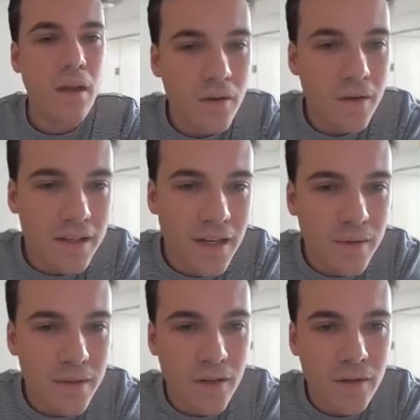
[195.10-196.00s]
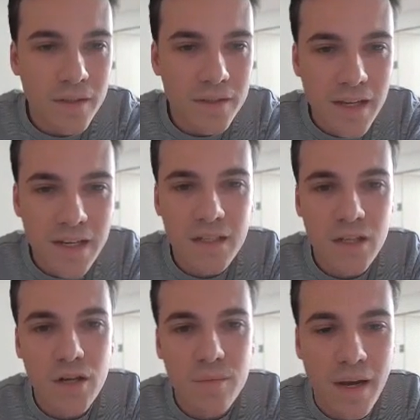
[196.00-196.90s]
Okay, there we go. It added
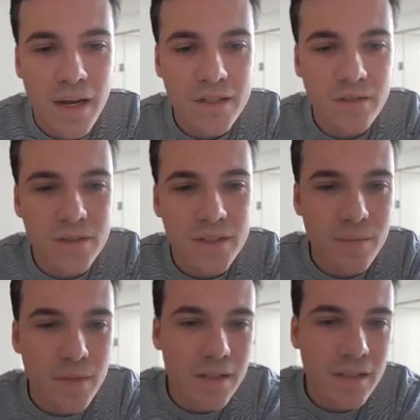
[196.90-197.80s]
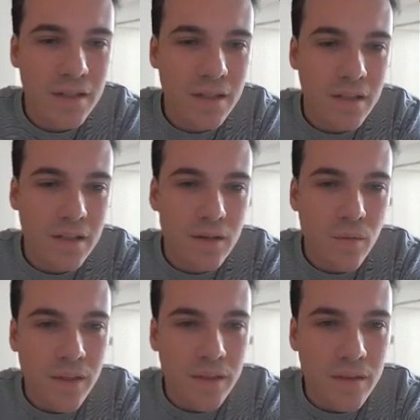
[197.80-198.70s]
another bicycle assembly
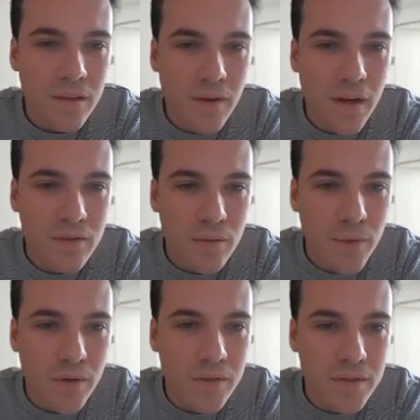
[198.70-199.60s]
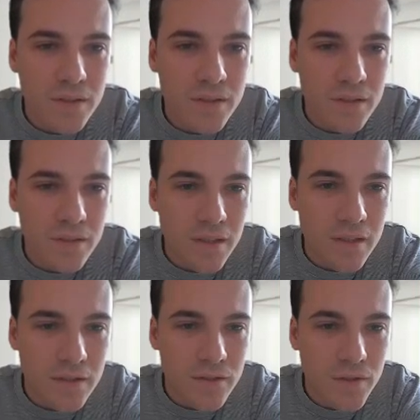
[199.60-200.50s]
with 5 components
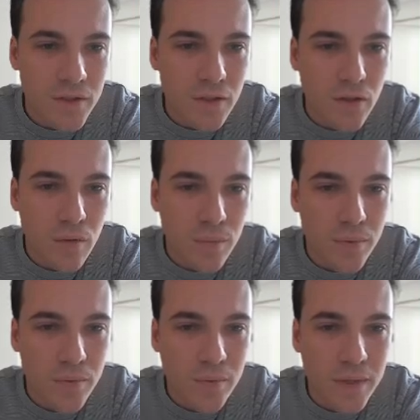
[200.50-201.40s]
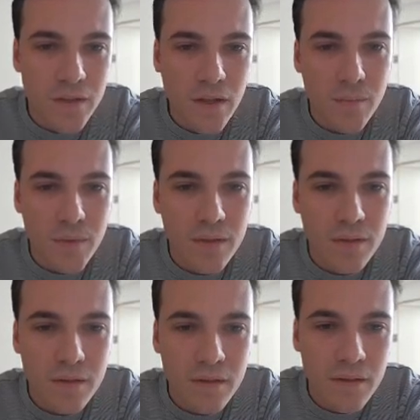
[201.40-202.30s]
and structure comp with a number
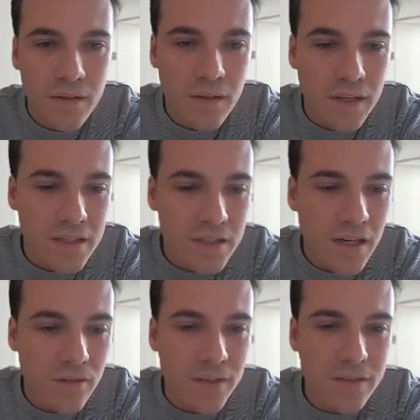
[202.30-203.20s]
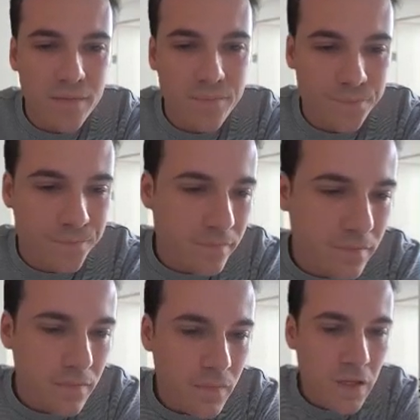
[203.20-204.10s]
inside of it.
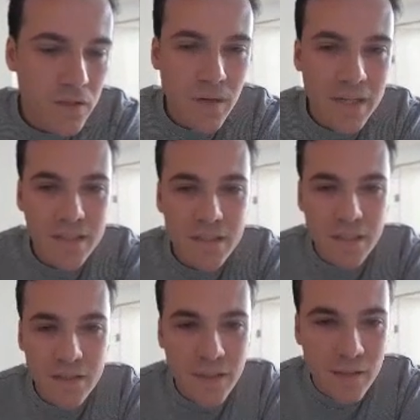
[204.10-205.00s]
So let's see if